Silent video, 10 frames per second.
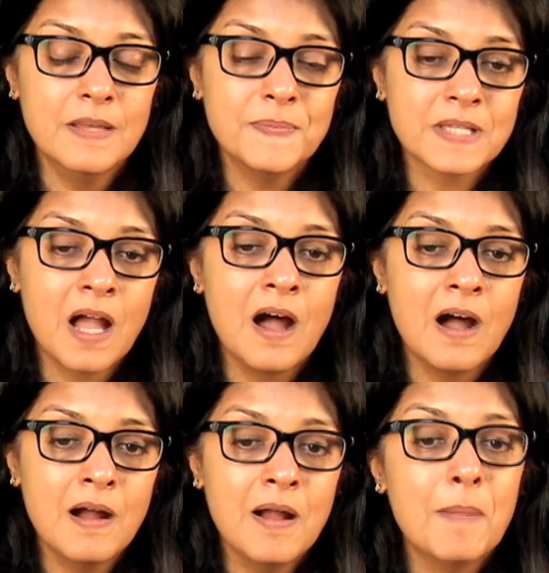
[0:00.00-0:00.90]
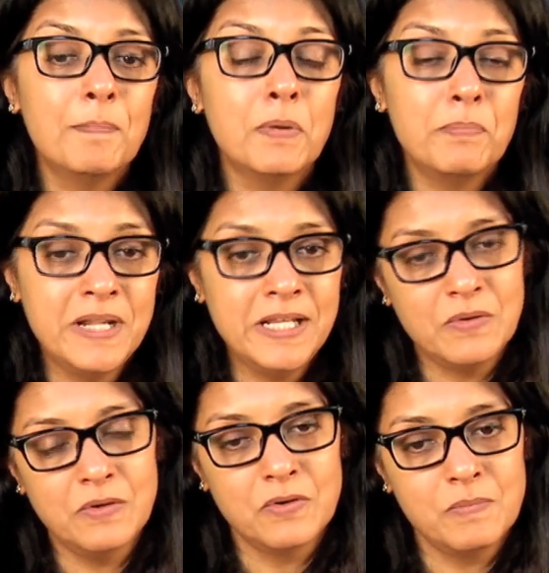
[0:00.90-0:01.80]
Lips are
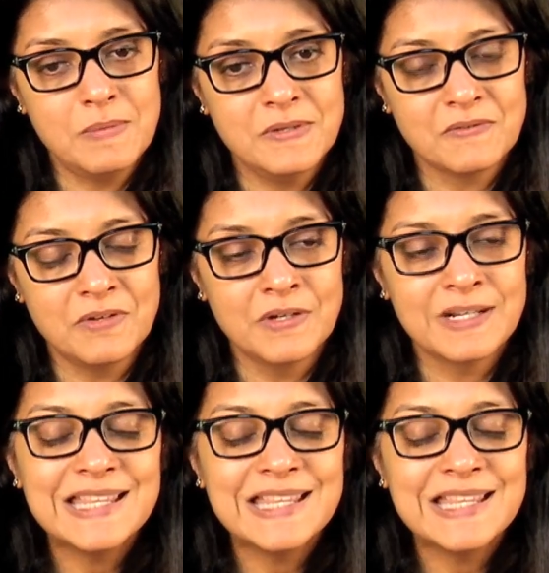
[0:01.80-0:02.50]
perpendicular to baby's finger.